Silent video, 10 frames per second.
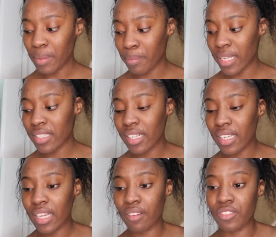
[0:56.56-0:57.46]

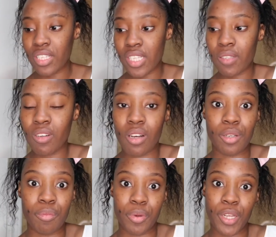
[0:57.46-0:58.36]
basically I've just never
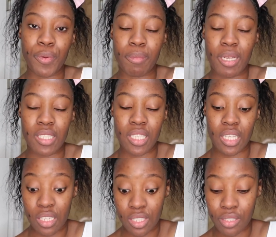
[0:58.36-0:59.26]
caught a break with my
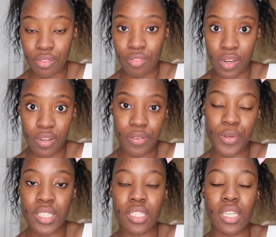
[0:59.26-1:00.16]
skin until very
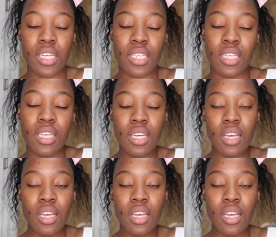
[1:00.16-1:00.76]
recently,